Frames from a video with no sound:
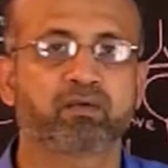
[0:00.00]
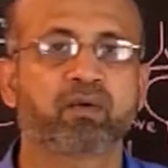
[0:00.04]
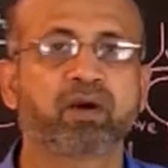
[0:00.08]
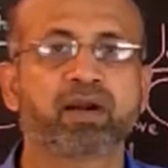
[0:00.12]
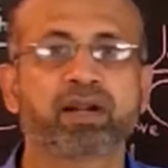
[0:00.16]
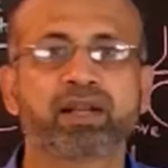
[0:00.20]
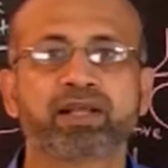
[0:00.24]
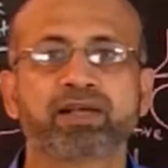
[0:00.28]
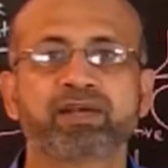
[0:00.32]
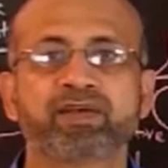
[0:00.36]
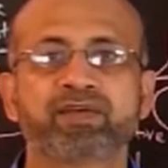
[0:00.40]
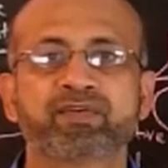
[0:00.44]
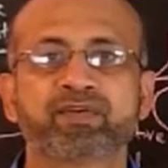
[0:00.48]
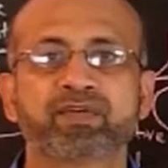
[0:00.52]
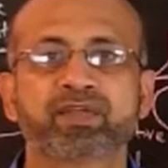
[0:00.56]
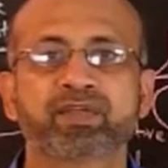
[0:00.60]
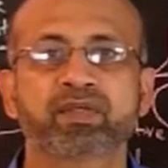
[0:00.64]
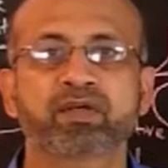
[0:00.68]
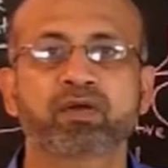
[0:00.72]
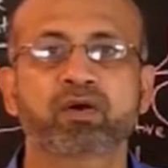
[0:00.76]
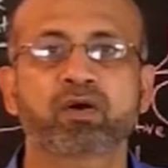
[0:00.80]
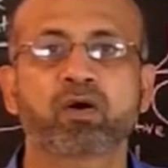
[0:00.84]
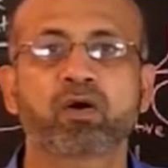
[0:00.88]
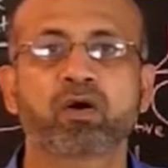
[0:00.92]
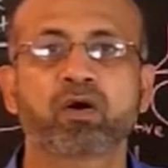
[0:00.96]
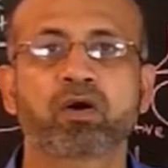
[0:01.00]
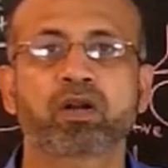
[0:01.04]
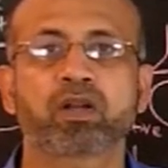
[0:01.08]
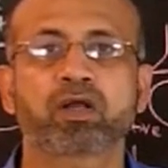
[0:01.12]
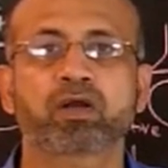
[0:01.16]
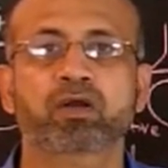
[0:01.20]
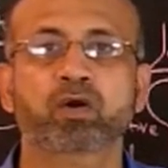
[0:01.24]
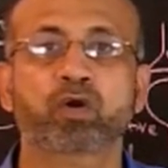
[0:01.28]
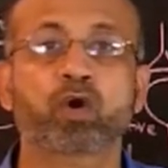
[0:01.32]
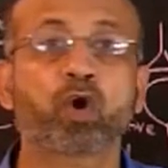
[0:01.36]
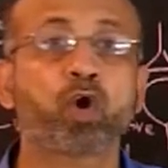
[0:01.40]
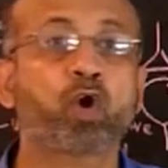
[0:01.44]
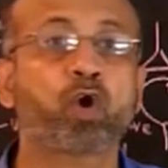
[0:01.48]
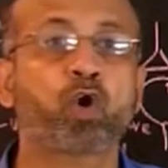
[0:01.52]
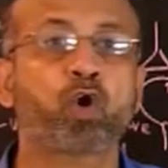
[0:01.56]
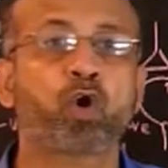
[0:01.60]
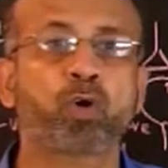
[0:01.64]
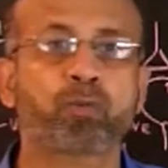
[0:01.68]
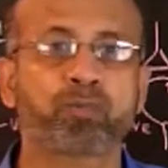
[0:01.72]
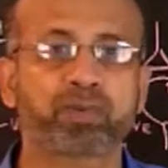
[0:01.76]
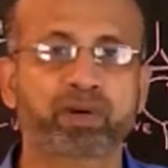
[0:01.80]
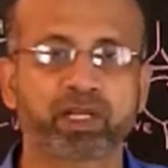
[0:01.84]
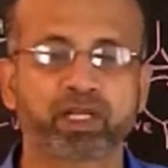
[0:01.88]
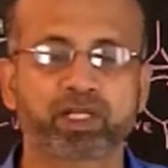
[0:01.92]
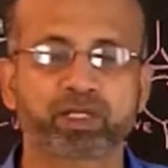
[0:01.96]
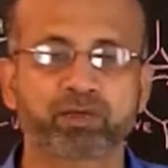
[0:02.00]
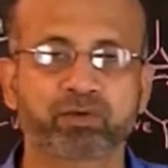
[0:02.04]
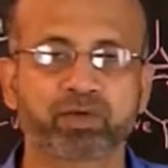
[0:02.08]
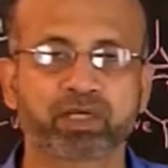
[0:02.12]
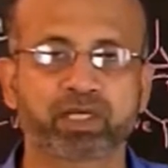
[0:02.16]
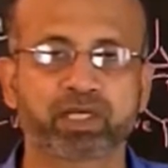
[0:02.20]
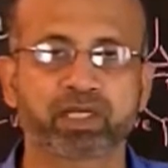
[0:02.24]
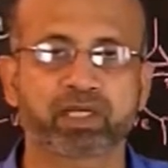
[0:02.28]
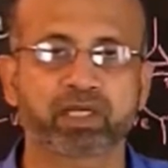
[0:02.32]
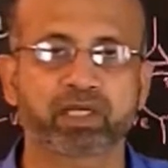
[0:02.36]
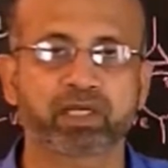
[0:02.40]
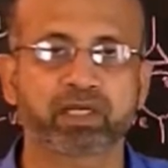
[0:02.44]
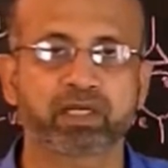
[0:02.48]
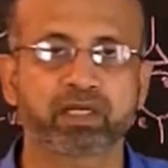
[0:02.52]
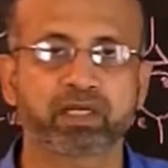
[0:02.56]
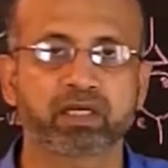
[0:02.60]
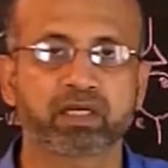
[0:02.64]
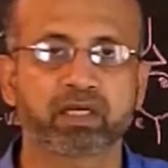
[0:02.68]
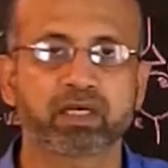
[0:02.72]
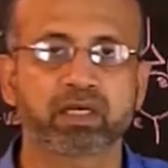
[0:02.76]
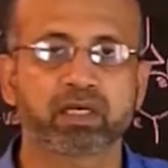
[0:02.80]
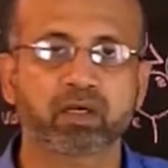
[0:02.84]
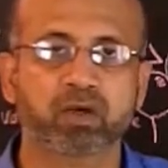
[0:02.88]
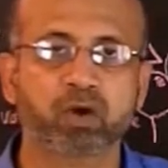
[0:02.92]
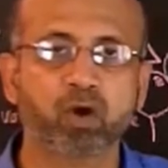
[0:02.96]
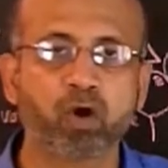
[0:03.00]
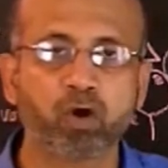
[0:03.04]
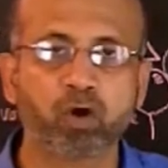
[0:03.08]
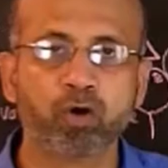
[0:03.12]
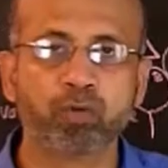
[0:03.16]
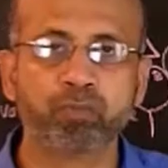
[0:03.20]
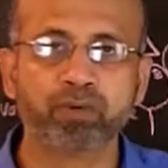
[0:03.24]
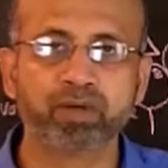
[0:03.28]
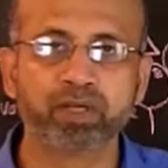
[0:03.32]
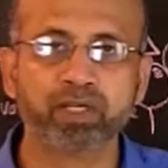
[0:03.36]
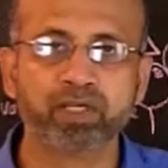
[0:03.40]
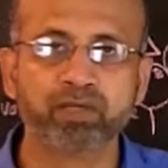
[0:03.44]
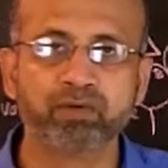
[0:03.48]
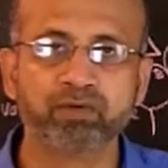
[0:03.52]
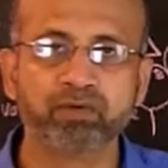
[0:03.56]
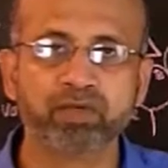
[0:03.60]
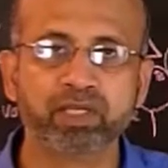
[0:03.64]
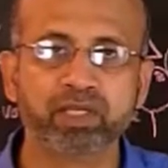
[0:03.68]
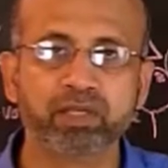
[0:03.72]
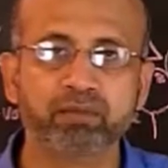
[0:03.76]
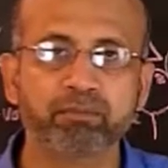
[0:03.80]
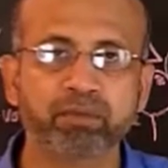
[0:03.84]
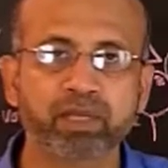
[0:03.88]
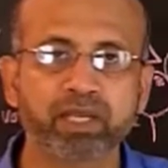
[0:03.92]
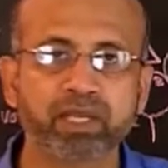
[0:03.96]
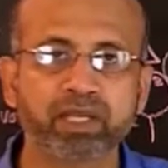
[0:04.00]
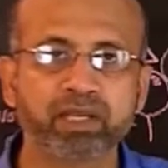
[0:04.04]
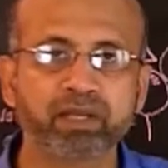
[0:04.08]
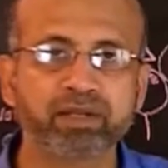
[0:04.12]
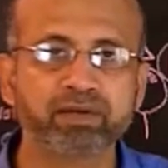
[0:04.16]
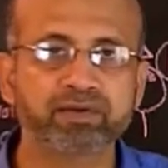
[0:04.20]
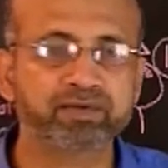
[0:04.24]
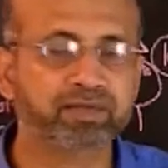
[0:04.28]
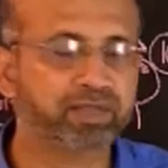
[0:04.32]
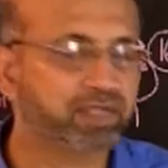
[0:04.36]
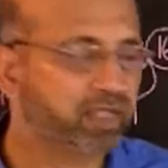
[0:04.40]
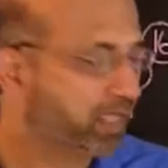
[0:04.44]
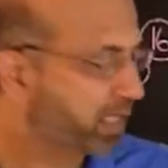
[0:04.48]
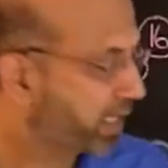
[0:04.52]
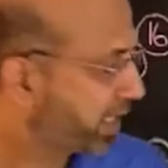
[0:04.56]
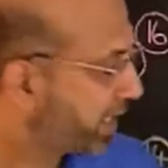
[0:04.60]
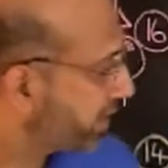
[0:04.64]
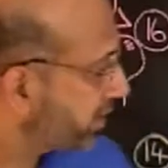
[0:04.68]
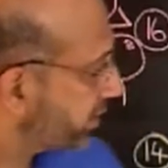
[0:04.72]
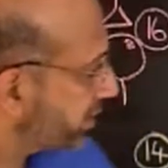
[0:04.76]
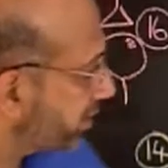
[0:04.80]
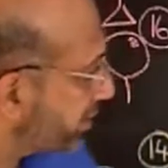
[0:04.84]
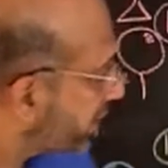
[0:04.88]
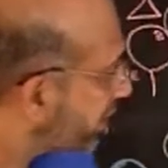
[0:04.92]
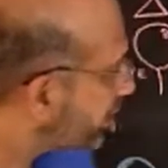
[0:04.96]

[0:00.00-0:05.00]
One is called cooperativity. Cooperativity means a